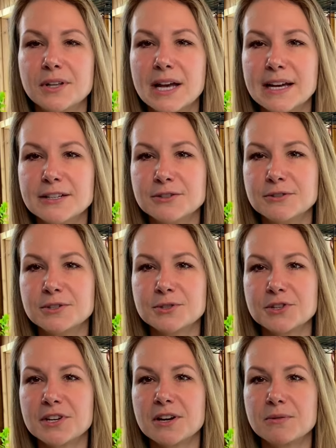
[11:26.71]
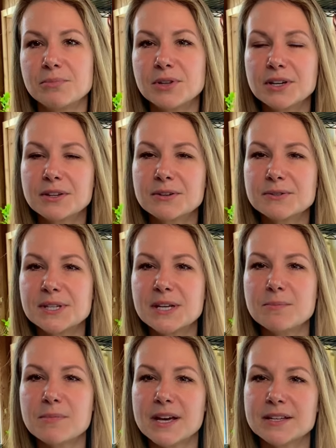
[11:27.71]
I do usually unplug those
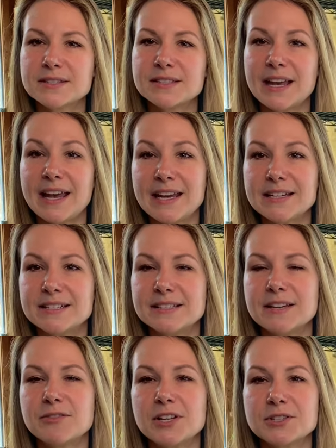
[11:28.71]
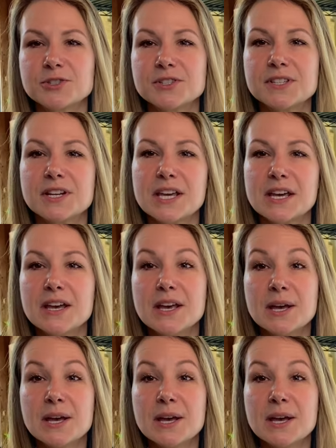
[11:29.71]
heat mats, A, to save electricity,